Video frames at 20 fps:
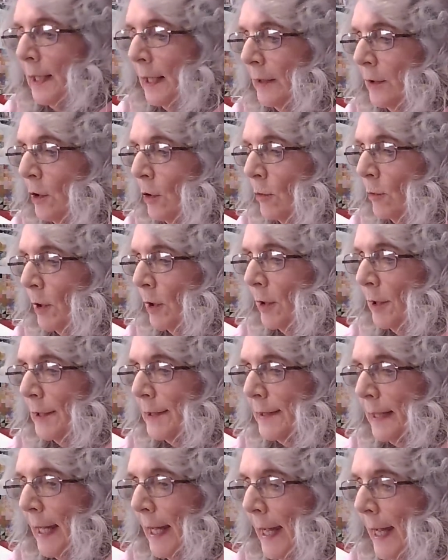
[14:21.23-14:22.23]
I know where
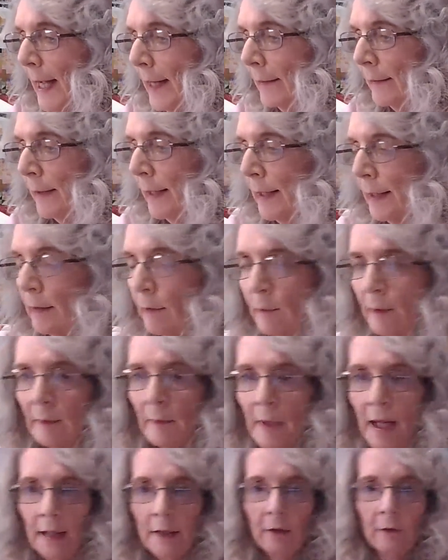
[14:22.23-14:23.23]
it's at, and a
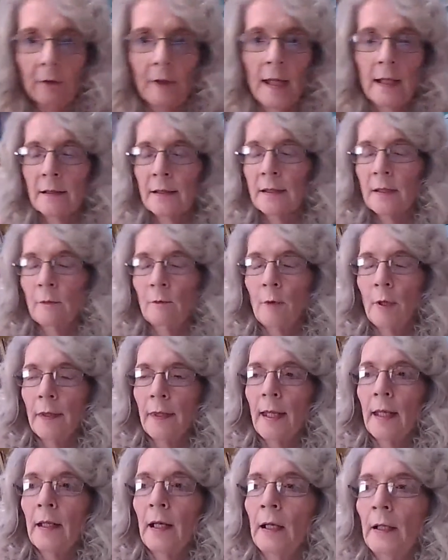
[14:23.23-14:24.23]
reminder that is the one
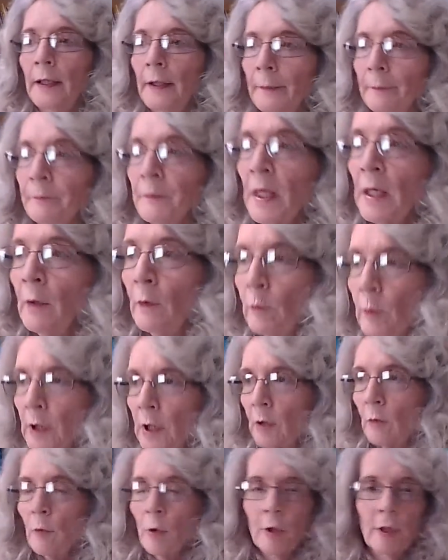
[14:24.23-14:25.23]
that we
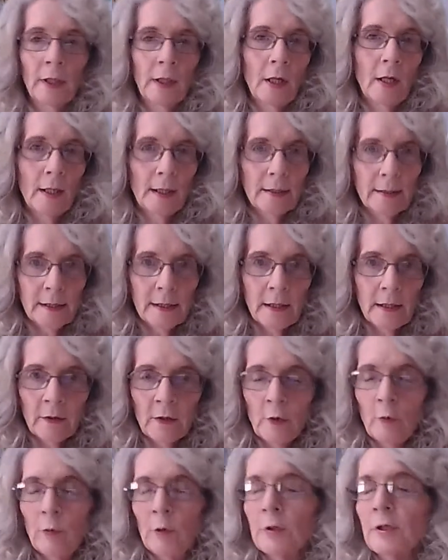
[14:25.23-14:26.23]
are working on is
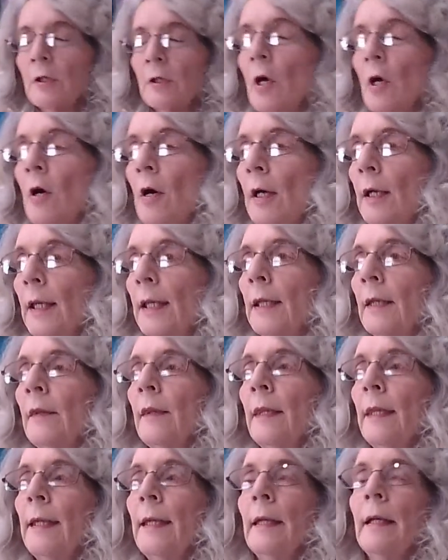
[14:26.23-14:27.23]
that Quilt Along
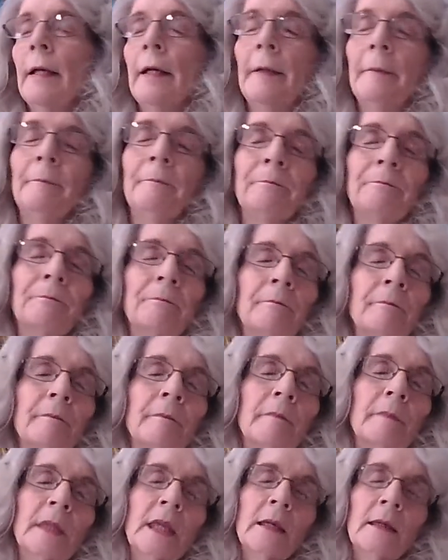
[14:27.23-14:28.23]
in the
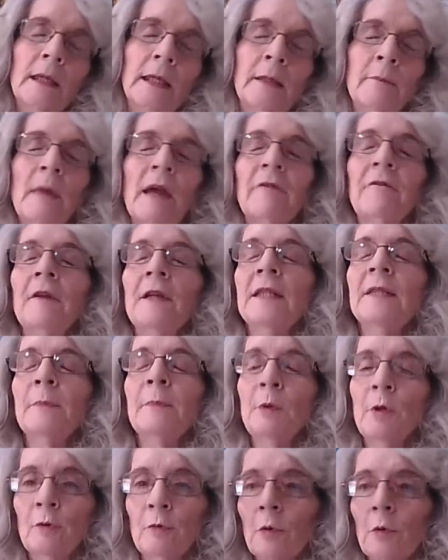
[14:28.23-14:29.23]
in my
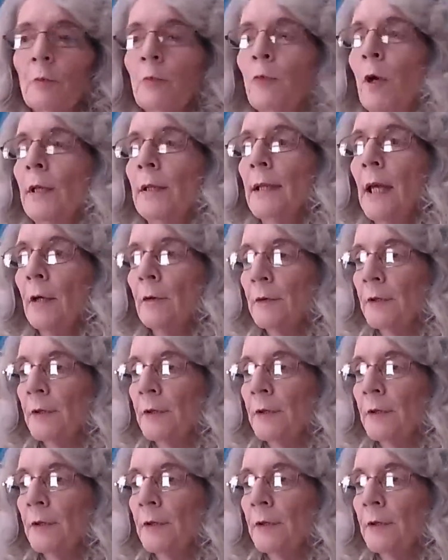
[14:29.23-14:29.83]
Facebook group right now.